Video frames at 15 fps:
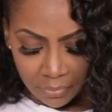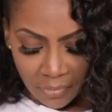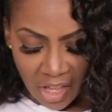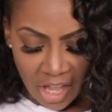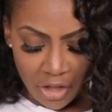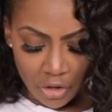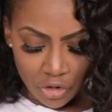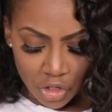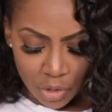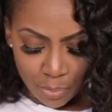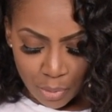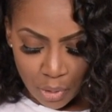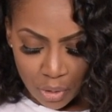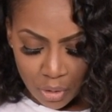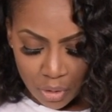And you just
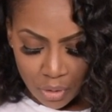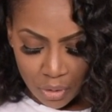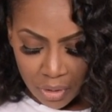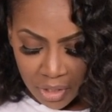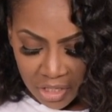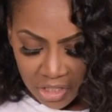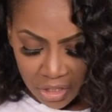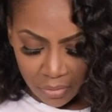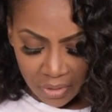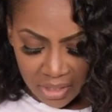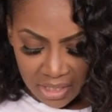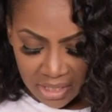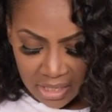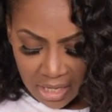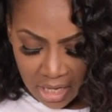pull until
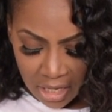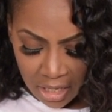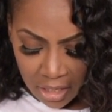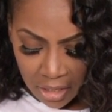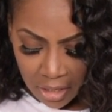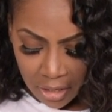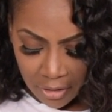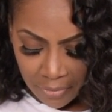it's snug.